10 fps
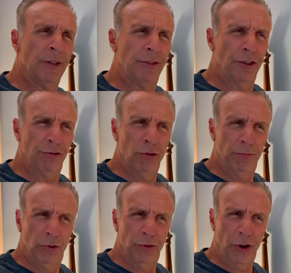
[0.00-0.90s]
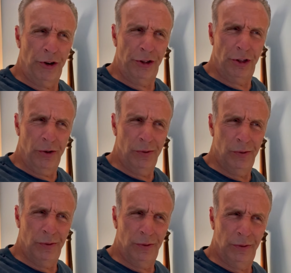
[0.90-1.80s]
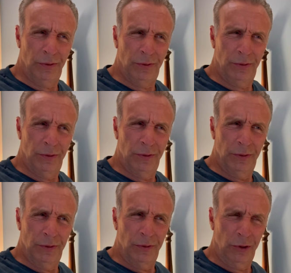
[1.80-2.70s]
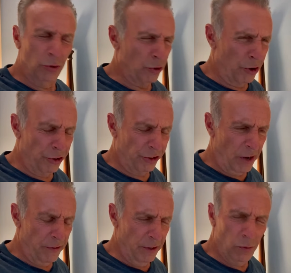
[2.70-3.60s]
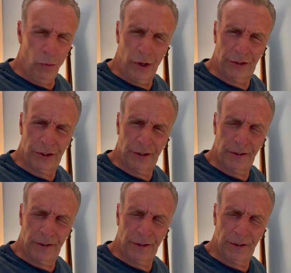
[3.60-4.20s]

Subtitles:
This room 232? 237? What was it?